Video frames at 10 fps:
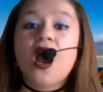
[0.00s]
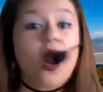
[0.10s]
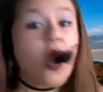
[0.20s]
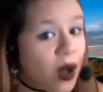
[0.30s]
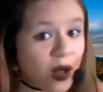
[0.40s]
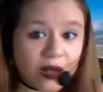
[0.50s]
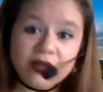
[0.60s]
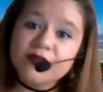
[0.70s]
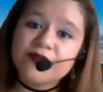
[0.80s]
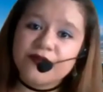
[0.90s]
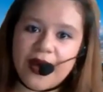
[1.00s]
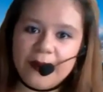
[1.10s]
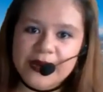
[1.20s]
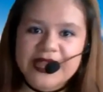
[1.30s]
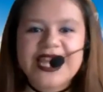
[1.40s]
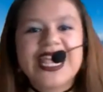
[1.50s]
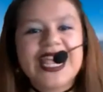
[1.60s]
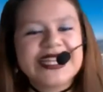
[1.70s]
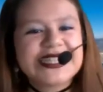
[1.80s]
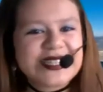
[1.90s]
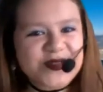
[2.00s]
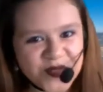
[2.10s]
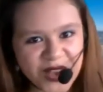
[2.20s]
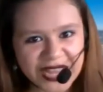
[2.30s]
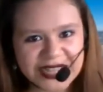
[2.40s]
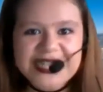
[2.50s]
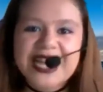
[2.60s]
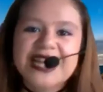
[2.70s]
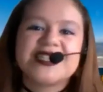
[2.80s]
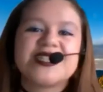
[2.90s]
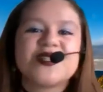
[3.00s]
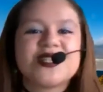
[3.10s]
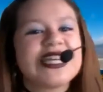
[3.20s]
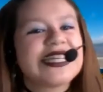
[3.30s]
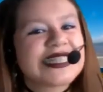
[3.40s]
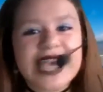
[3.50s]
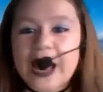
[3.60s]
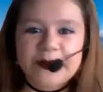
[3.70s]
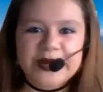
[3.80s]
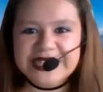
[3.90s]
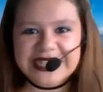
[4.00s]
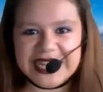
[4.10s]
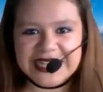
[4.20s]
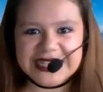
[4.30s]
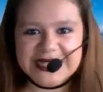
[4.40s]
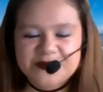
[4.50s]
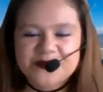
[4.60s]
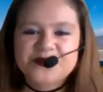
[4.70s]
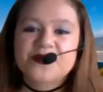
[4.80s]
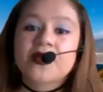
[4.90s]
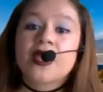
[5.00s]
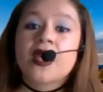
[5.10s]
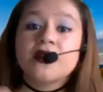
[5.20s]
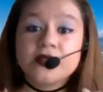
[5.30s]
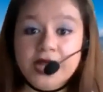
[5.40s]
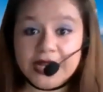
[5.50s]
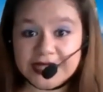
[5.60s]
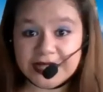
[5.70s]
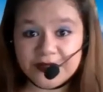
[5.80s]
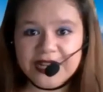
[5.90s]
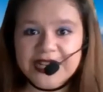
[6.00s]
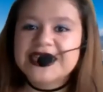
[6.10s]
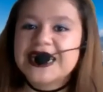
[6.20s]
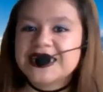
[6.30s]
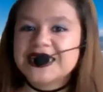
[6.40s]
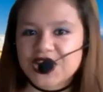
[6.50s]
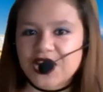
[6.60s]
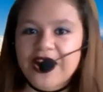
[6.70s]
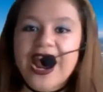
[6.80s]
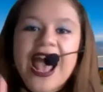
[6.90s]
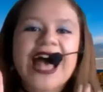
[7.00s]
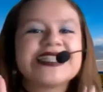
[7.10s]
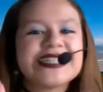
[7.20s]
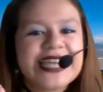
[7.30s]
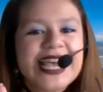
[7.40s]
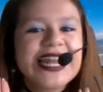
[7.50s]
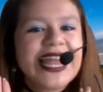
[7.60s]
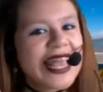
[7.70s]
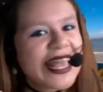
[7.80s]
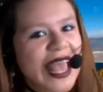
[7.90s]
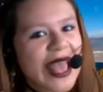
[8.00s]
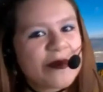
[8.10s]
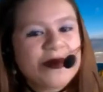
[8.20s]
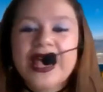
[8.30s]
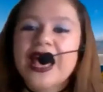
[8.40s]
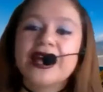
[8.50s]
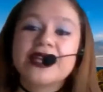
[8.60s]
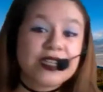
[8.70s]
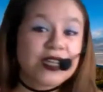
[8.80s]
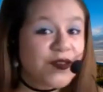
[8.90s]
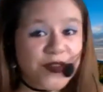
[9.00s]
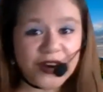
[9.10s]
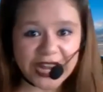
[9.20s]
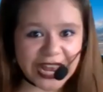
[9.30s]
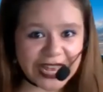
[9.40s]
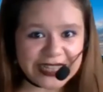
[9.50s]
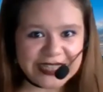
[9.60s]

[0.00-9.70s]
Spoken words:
All family is invited to these camping days. The activities start at 10 a.m. Don't forget,